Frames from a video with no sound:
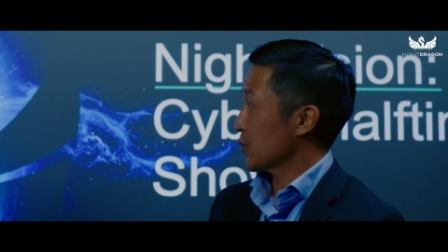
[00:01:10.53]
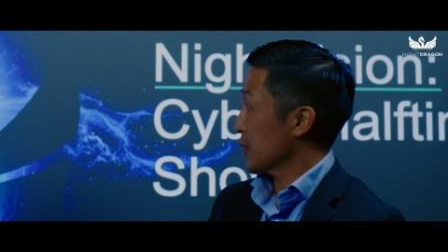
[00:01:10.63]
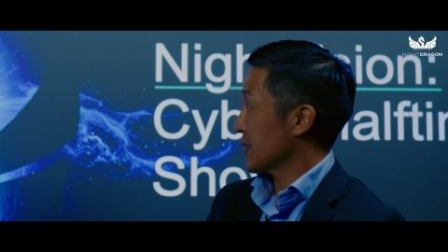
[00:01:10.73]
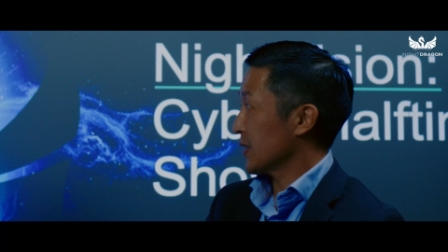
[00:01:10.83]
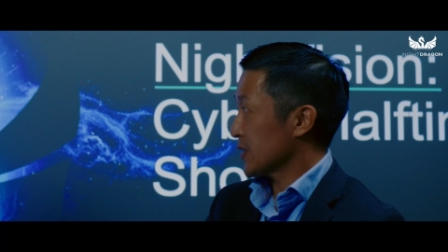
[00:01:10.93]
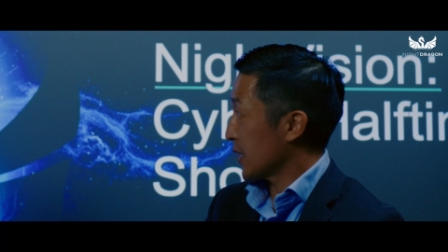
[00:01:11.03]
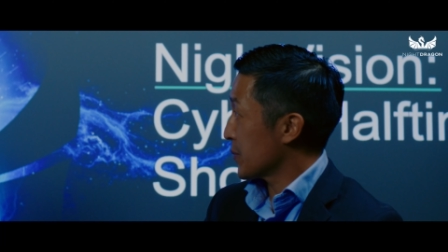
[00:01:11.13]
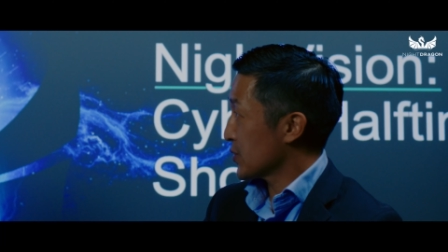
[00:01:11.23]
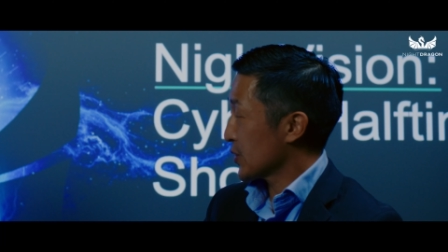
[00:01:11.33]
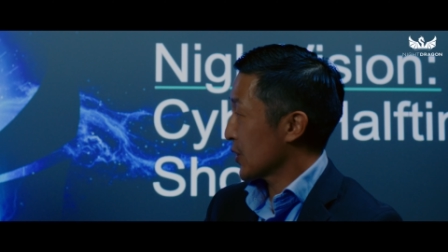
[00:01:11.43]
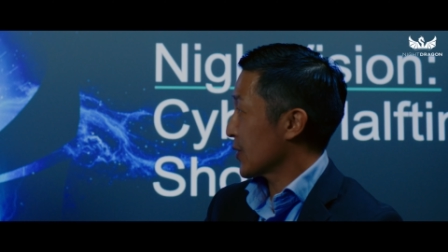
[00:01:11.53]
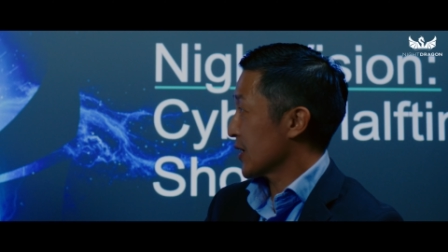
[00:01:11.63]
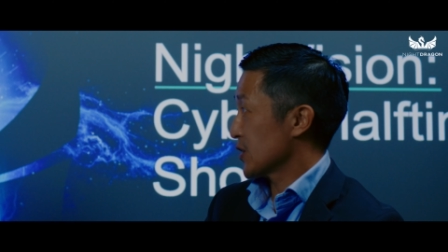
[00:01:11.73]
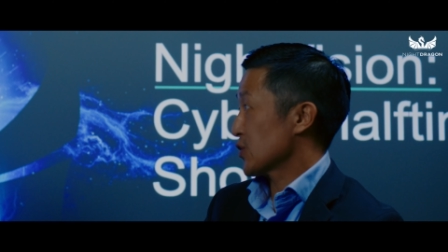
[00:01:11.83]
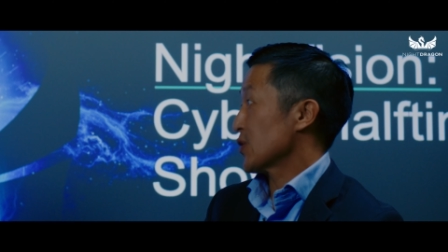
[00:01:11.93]
we've been in the
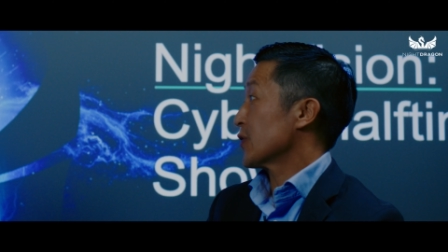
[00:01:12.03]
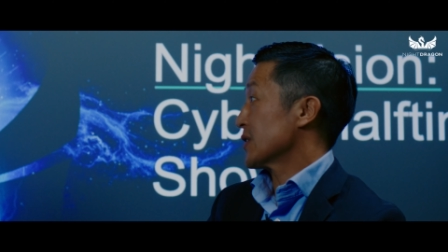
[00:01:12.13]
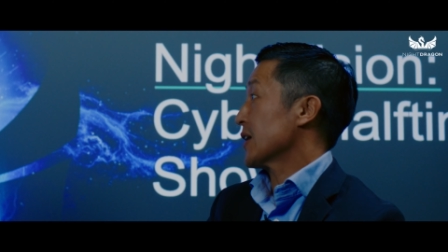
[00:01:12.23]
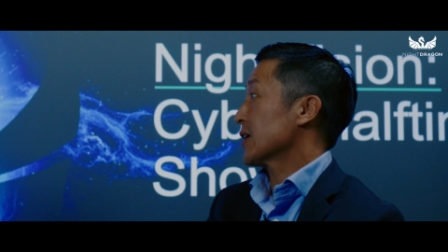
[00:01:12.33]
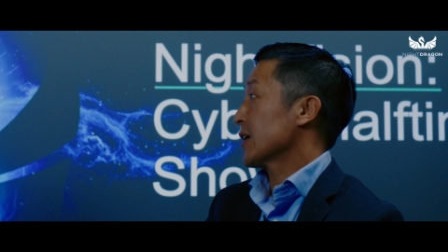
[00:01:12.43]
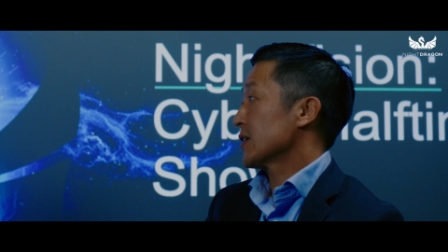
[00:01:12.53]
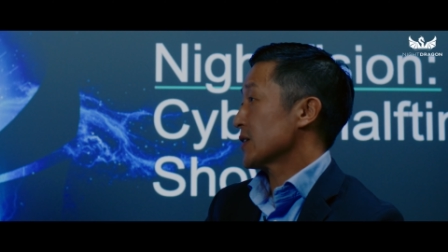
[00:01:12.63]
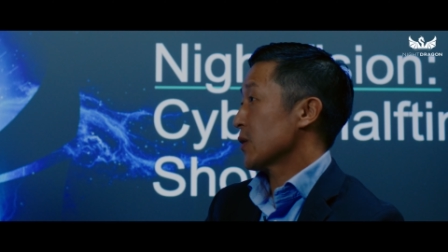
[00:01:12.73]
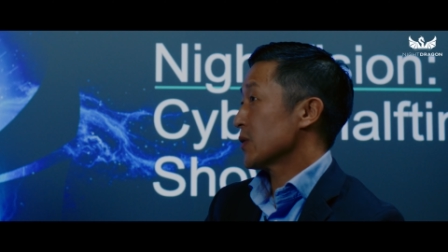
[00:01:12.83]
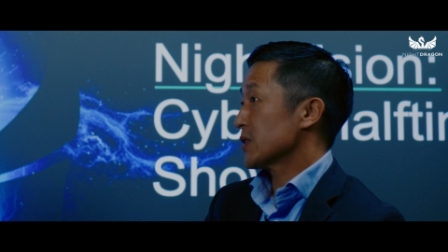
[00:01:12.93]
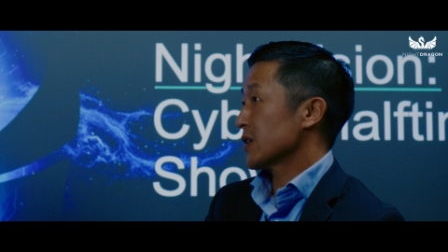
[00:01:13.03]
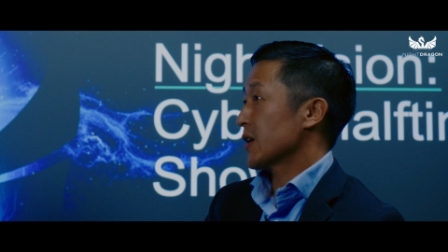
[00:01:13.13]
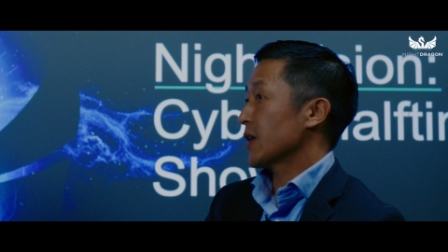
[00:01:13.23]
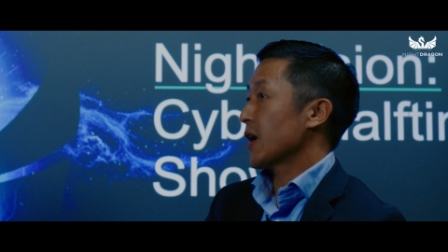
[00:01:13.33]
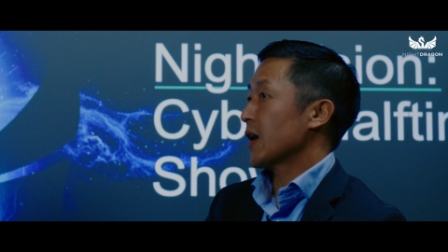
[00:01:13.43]
cybersecurity industry for decades. I mm-hmm. would
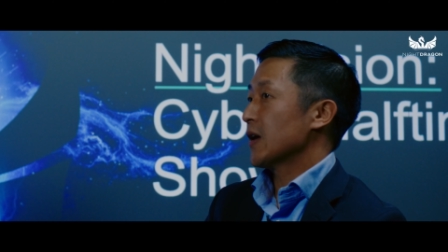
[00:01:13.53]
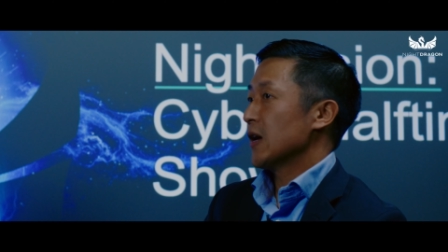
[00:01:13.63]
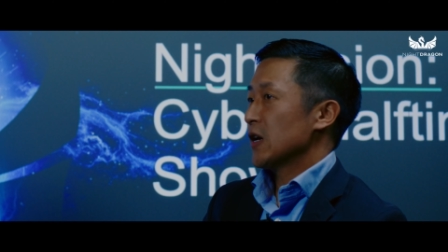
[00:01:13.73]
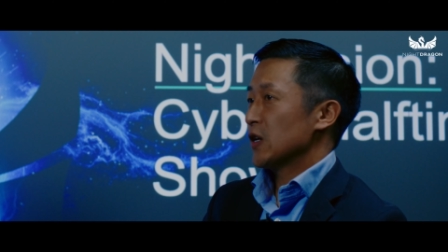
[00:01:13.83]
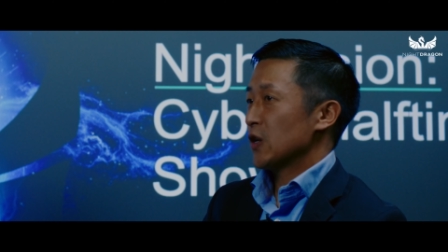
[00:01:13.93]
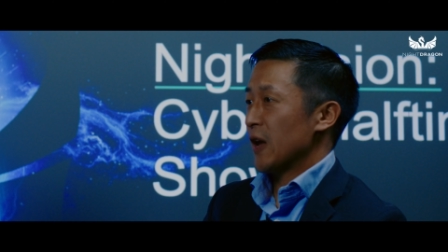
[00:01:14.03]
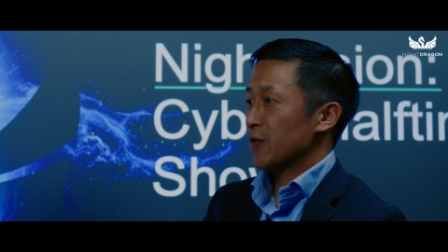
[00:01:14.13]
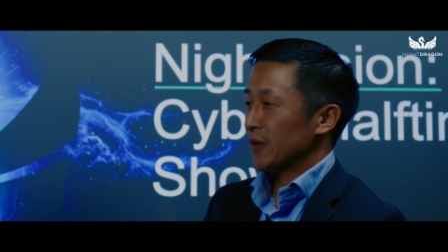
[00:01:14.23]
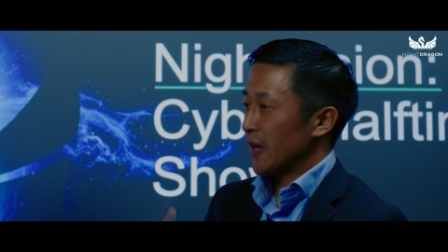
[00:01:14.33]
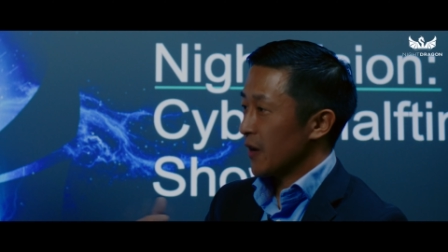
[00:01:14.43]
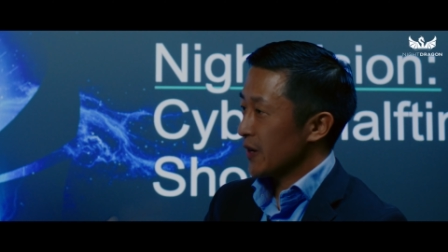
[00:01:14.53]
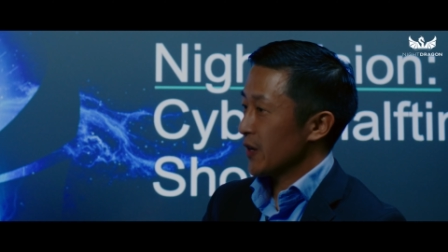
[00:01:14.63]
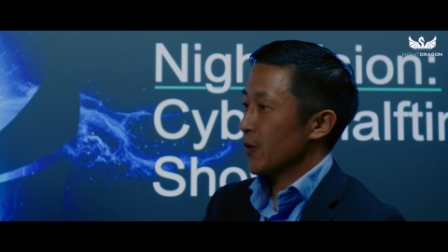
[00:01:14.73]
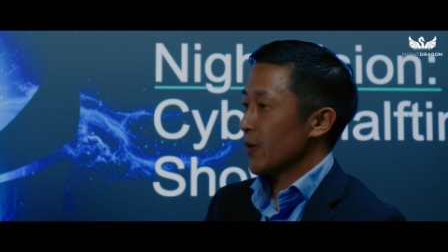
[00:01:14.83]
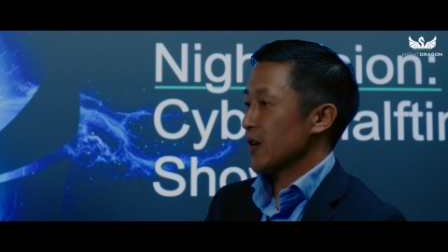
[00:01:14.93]
say that you know, eh, with every
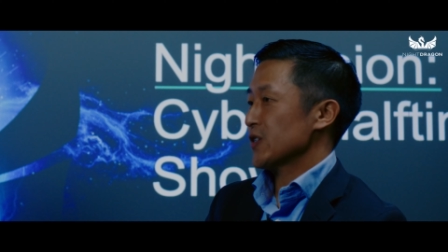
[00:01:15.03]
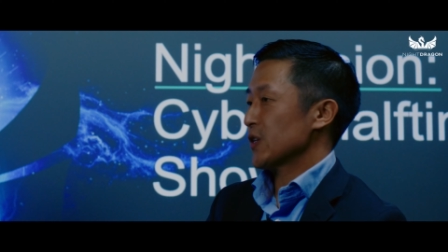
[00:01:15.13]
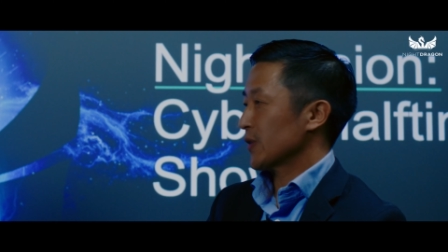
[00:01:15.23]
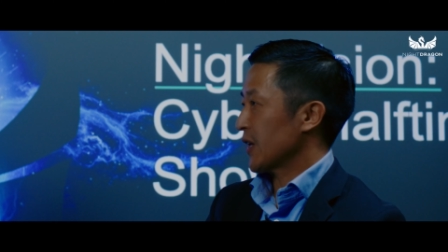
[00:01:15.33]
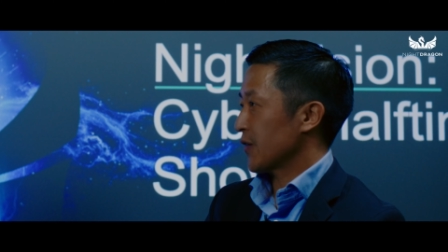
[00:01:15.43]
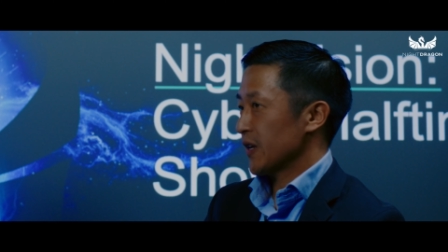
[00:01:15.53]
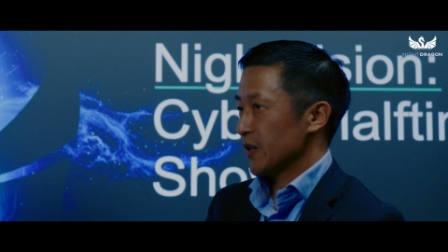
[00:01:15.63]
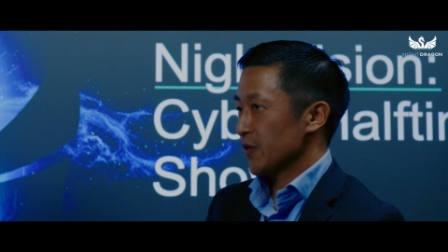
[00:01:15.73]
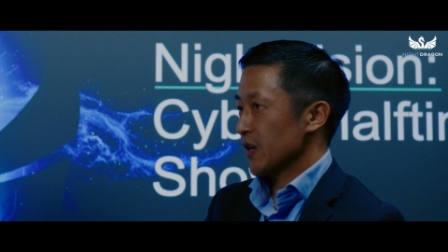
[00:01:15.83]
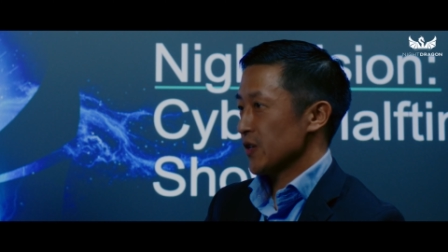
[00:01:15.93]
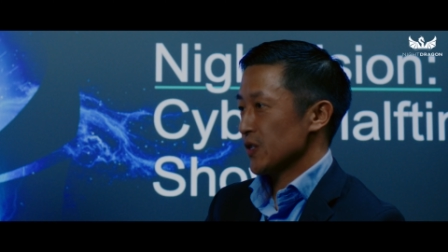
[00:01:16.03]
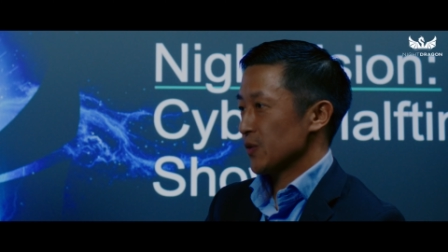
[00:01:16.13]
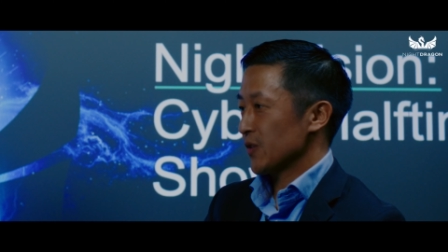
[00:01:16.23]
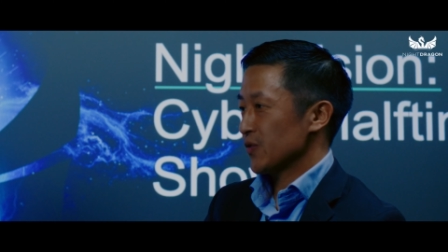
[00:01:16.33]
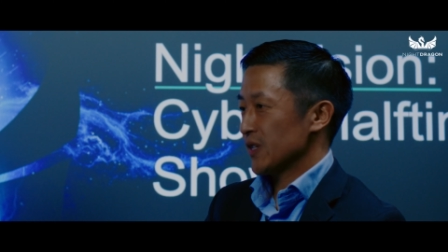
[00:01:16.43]
iteration, with every
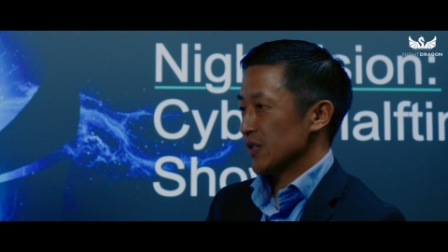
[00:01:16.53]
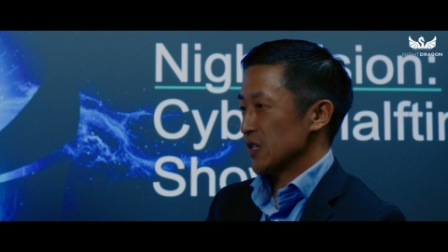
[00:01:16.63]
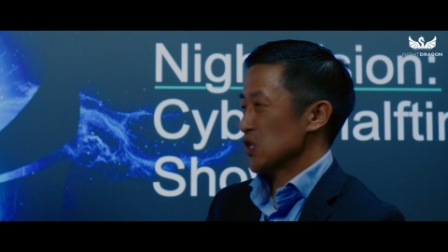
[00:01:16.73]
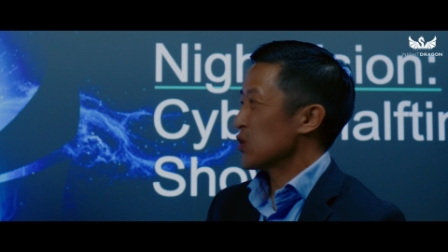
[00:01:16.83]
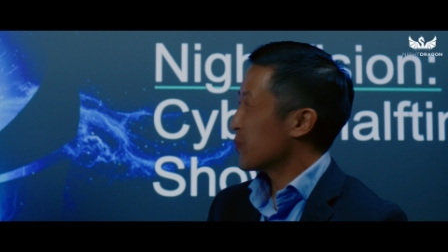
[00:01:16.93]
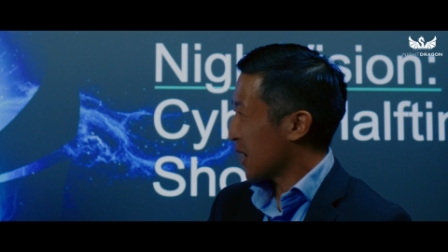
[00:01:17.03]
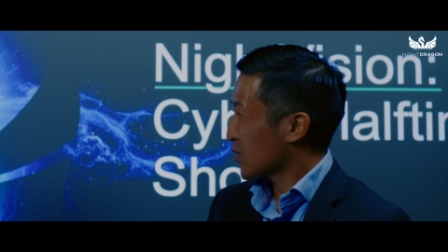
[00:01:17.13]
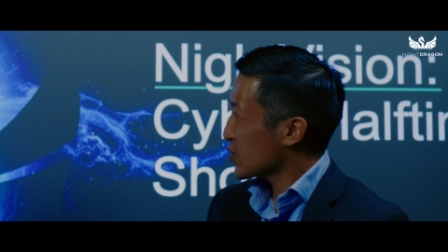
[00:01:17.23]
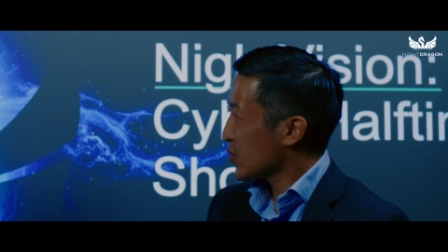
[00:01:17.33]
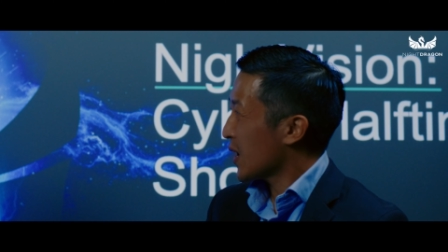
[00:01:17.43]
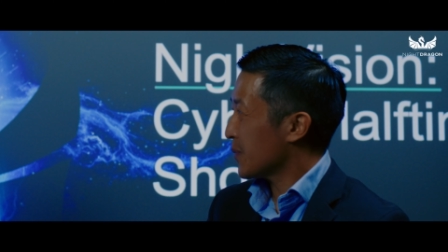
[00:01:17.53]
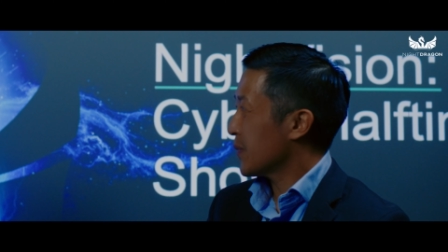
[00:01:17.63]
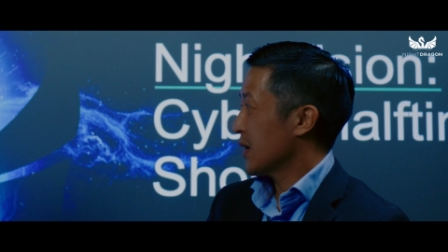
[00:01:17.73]
innovation, we've seen a new mousetrap.